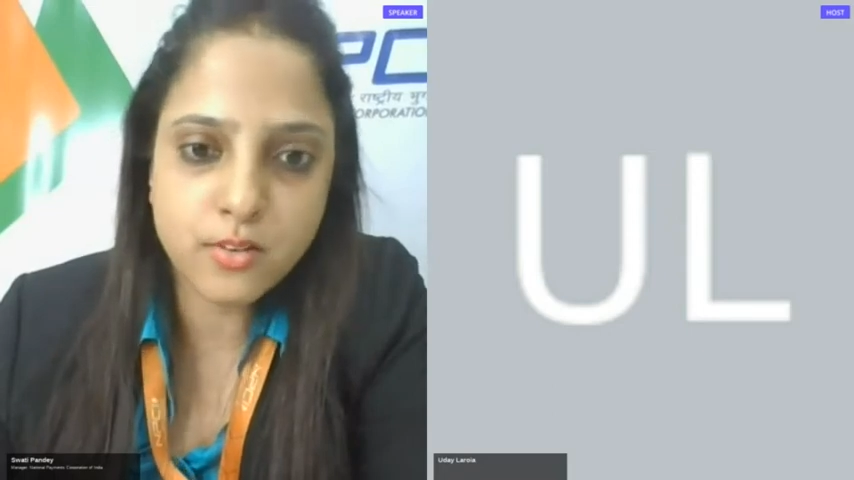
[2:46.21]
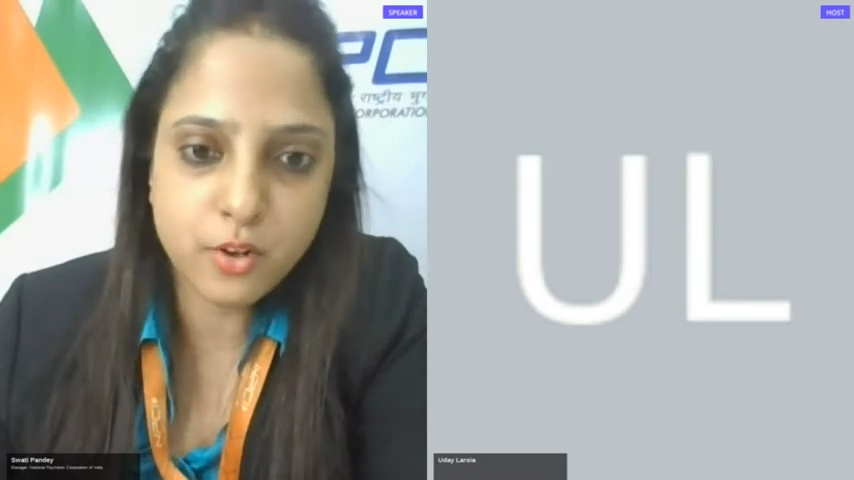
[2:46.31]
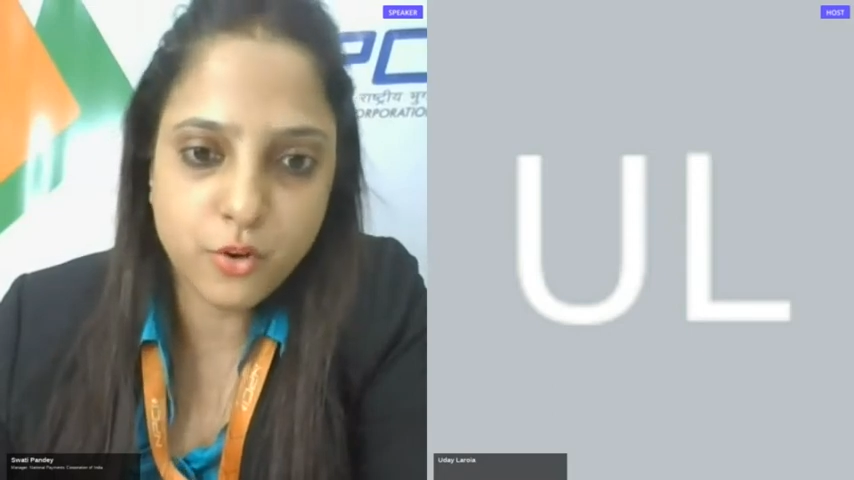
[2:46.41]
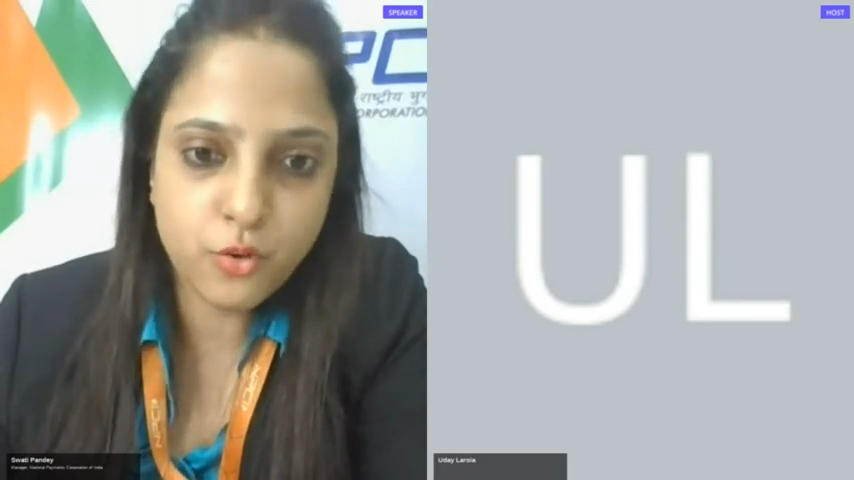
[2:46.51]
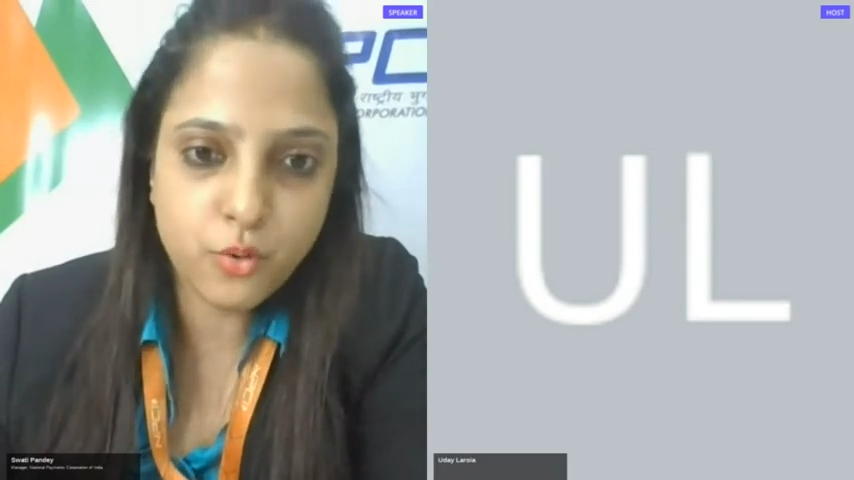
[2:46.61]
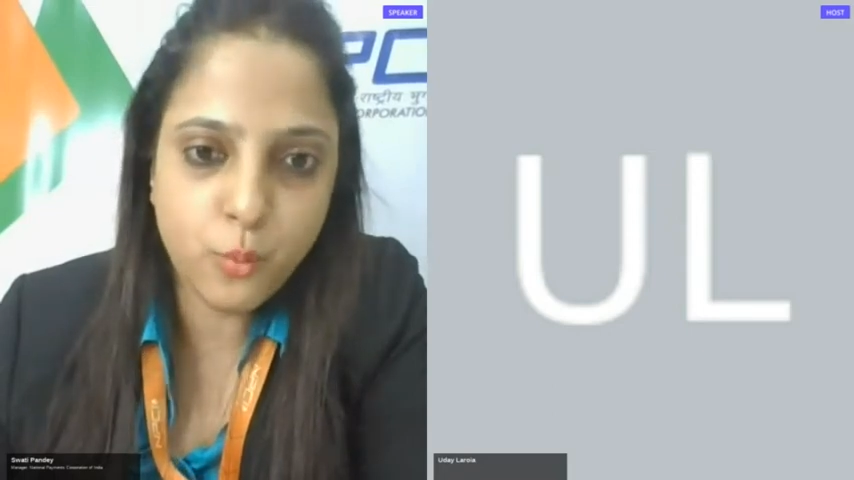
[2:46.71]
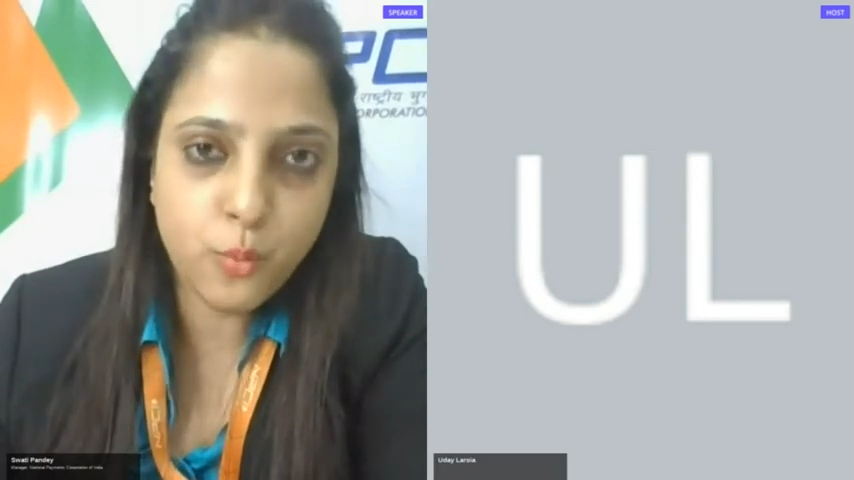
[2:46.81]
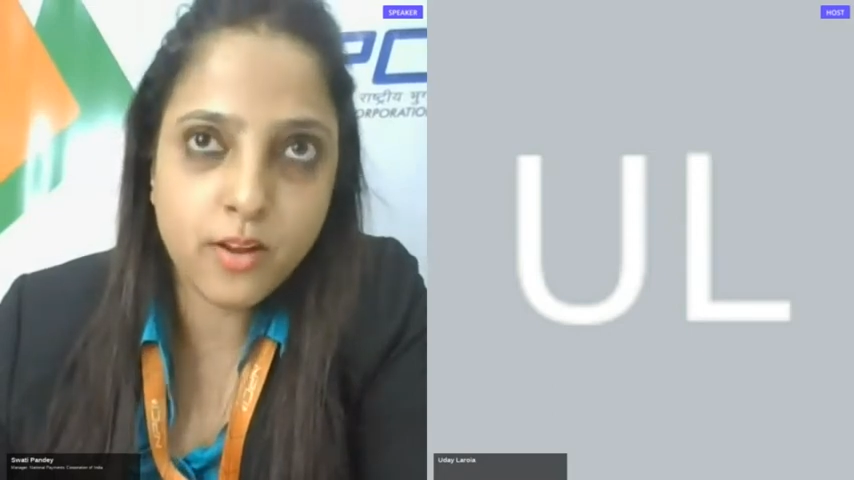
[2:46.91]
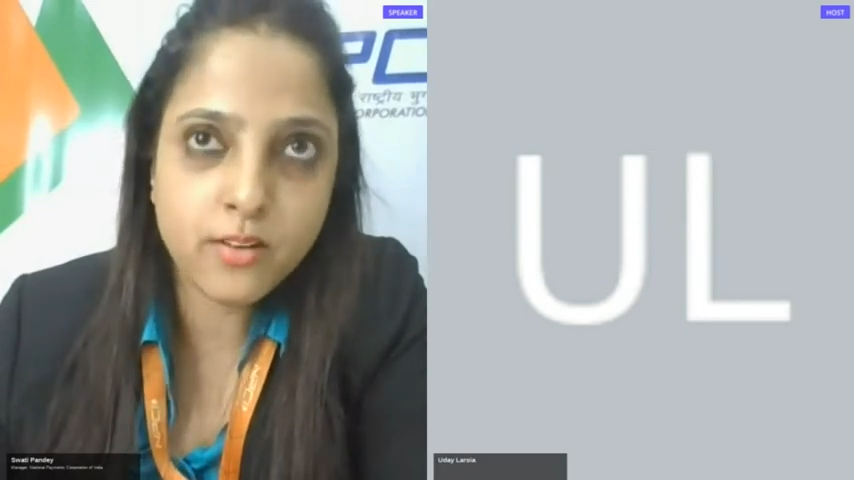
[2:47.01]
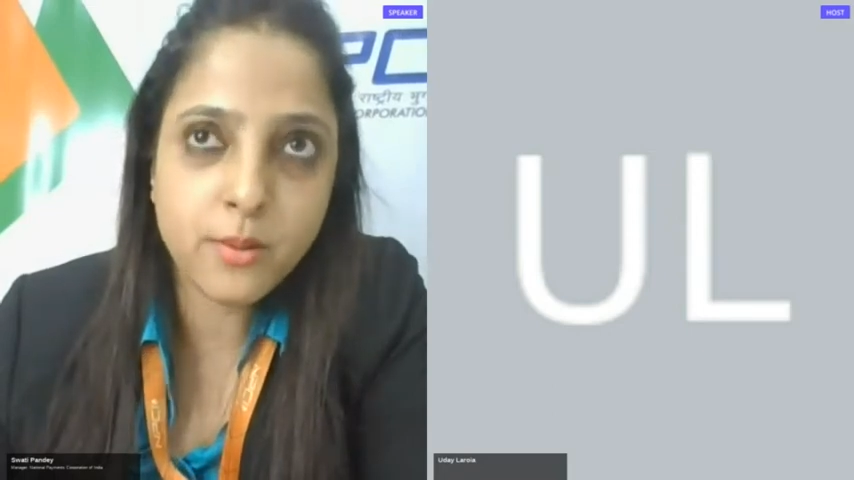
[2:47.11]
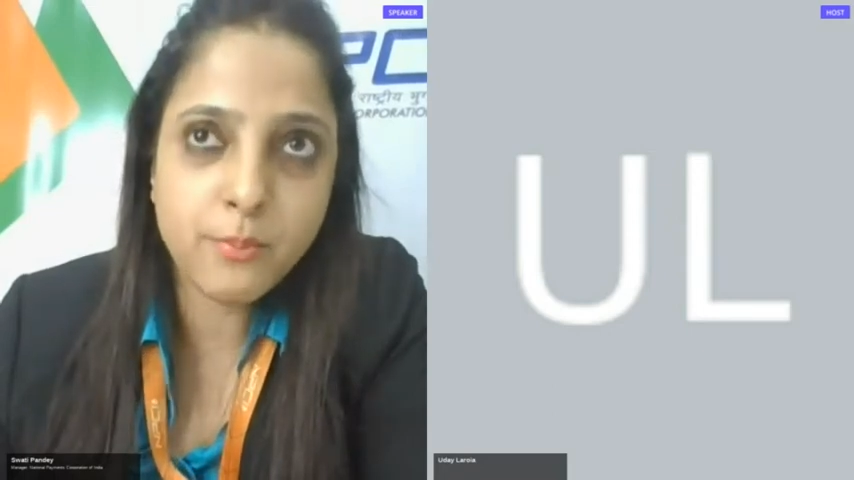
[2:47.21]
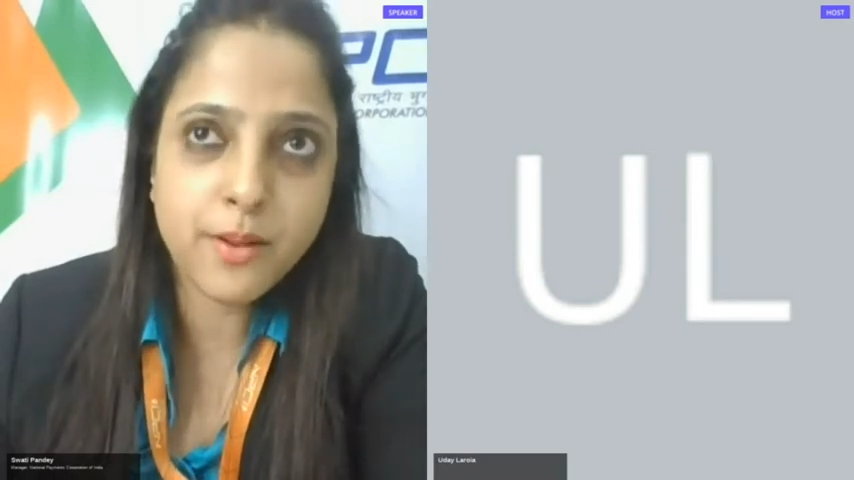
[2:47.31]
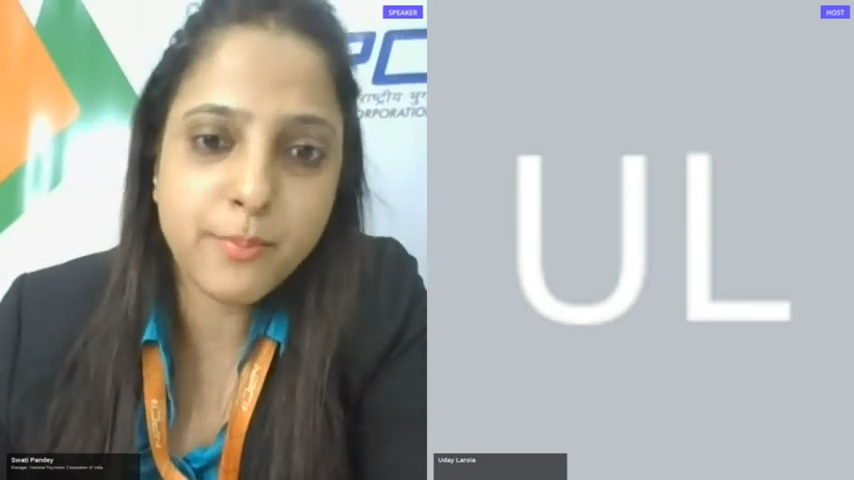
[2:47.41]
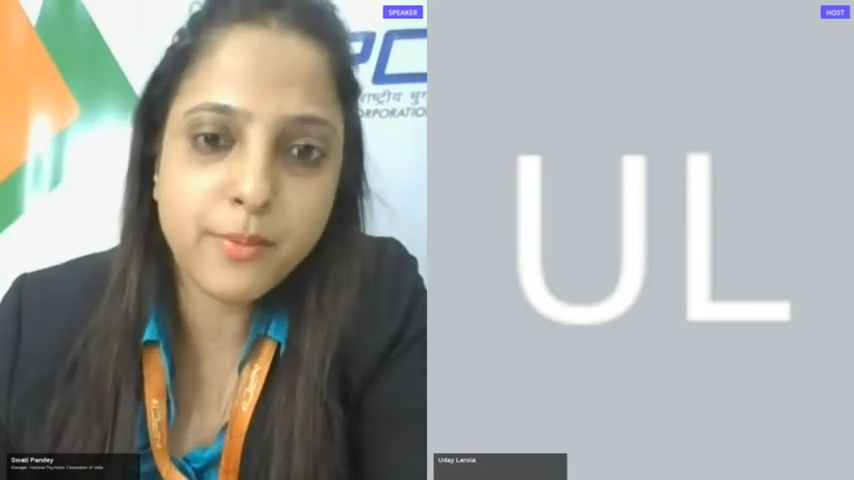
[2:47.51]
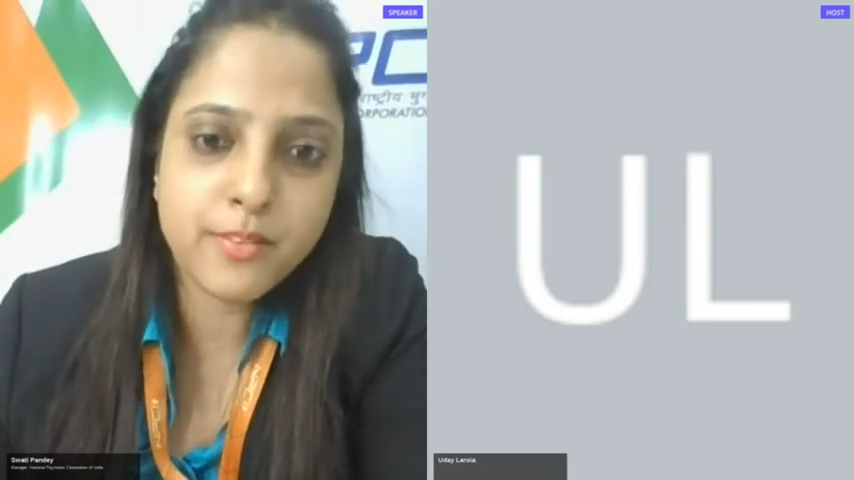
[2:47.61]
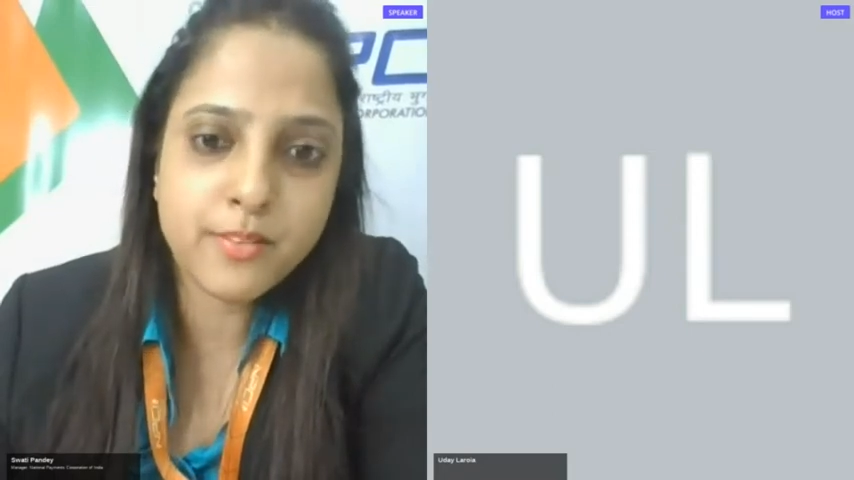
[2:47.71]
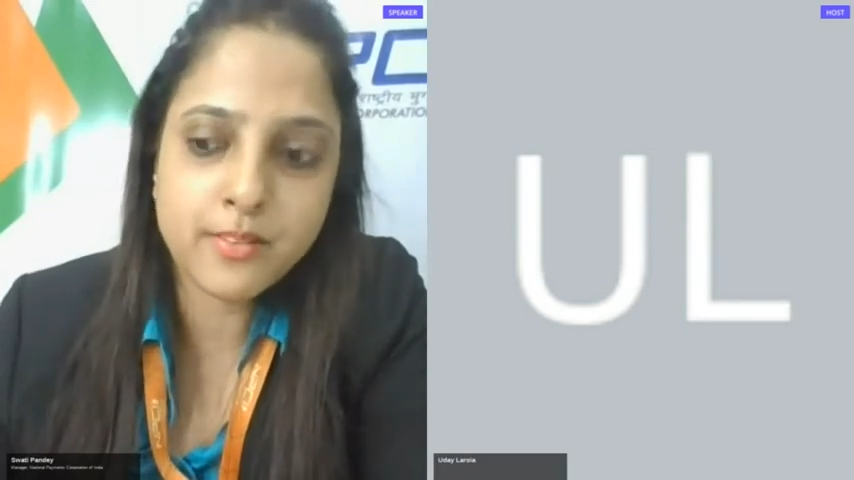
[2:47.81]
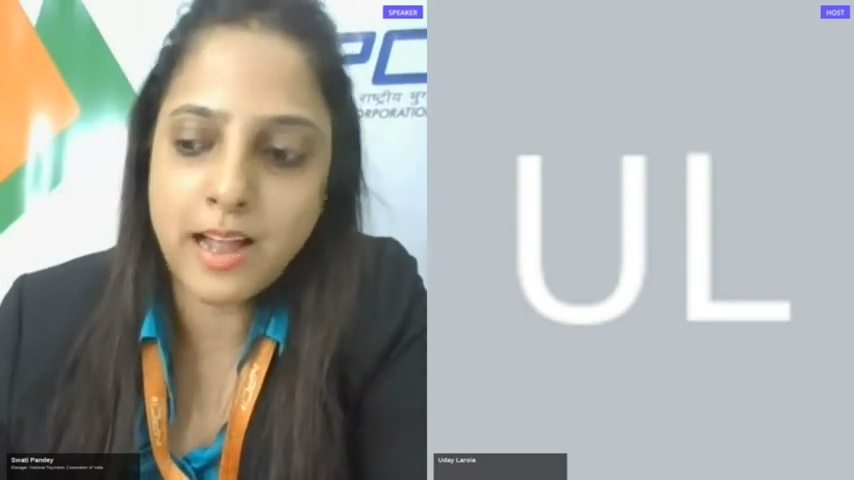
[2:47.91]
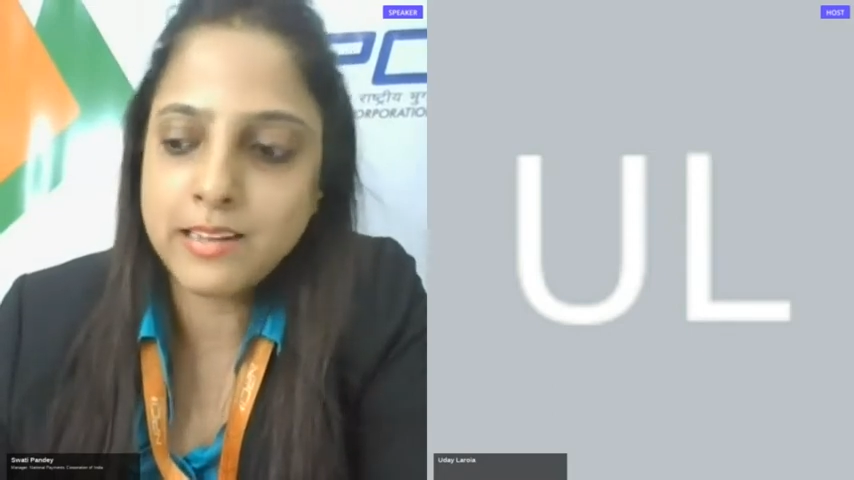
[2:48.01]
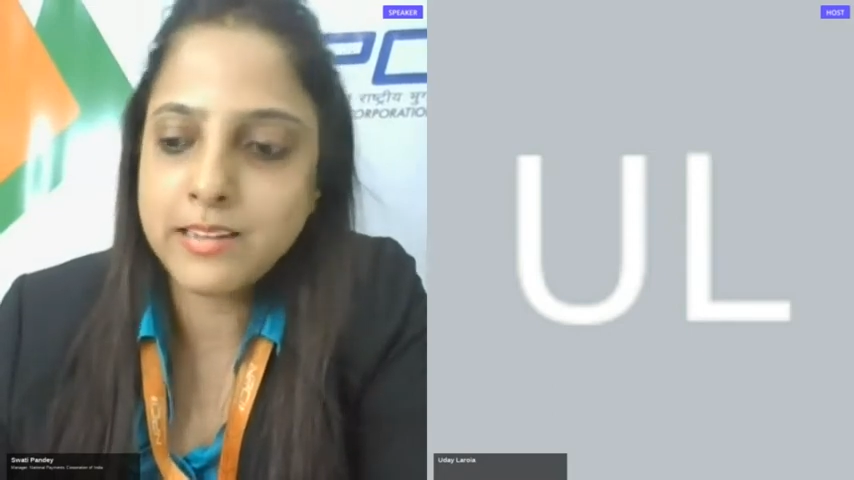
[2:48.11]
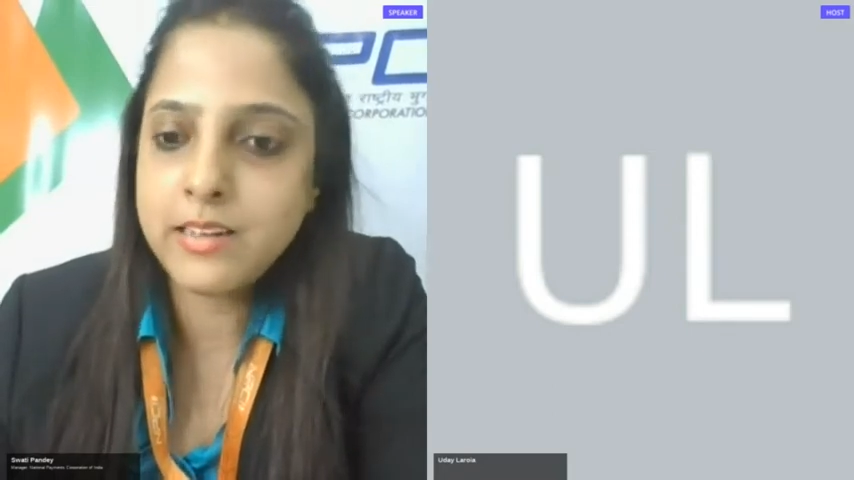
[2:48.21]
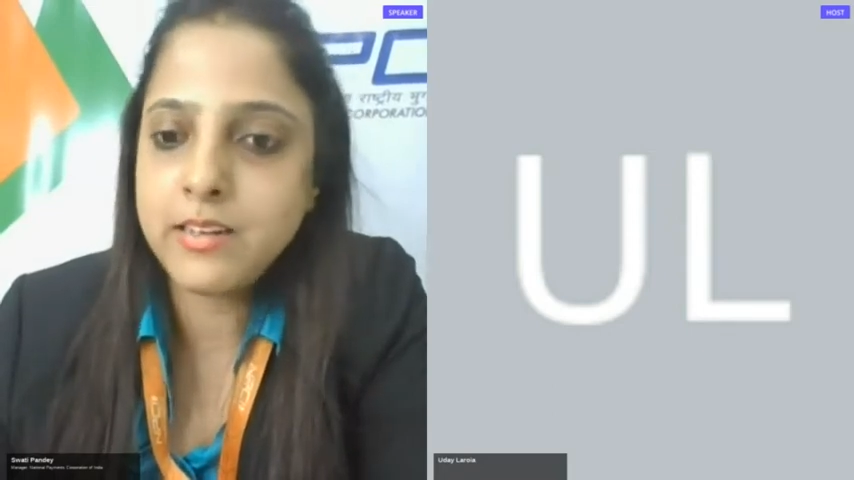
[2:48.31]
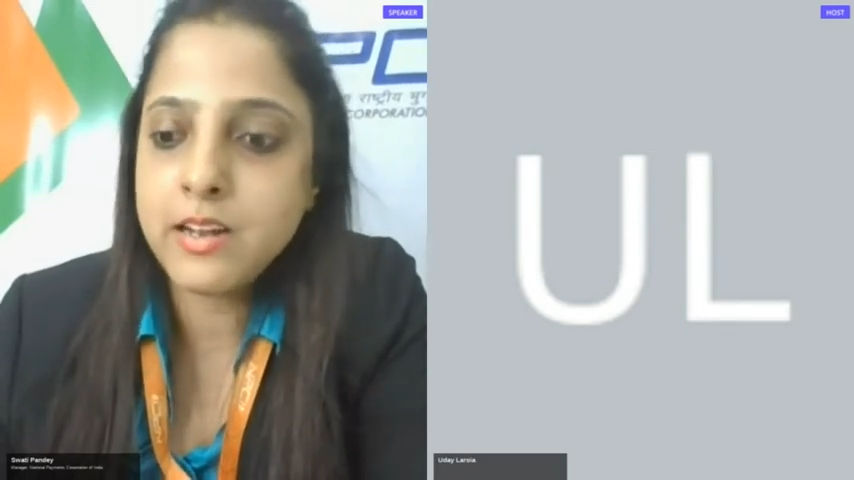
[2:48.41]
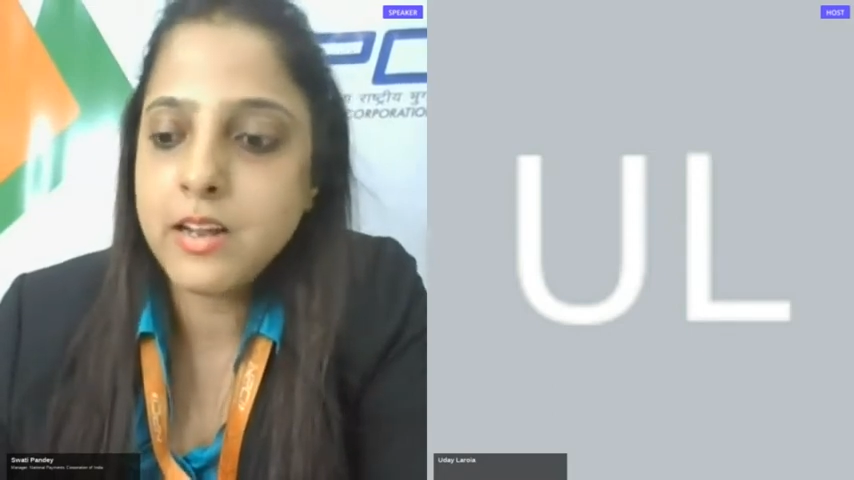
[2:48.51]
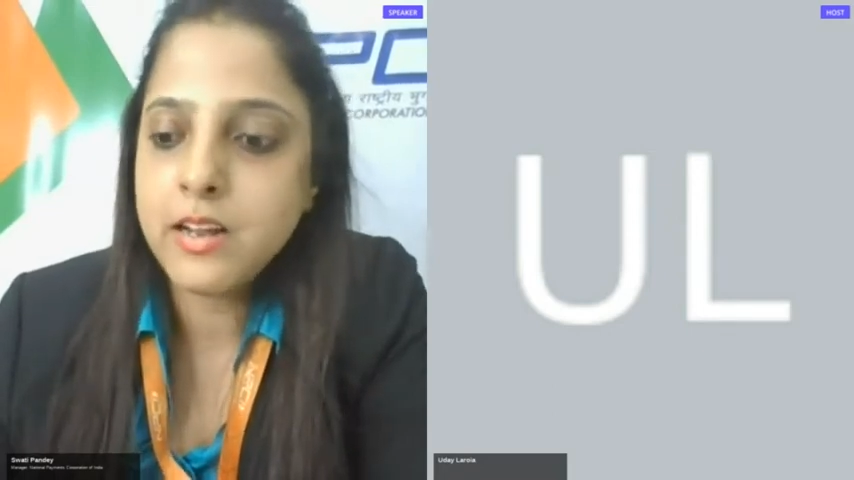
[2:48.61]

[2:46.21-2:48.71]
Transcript: solution where the purpose and the